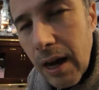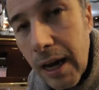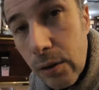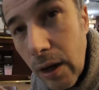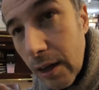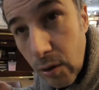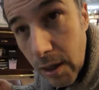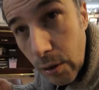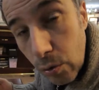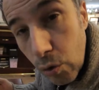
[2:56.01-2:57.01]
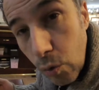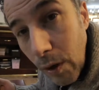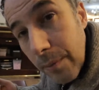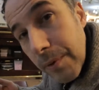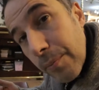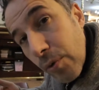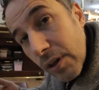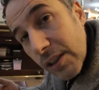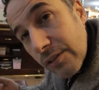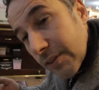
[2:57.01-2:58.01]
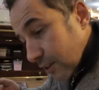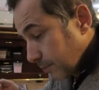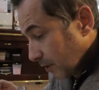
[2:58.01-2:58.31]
I don't know why people eat this,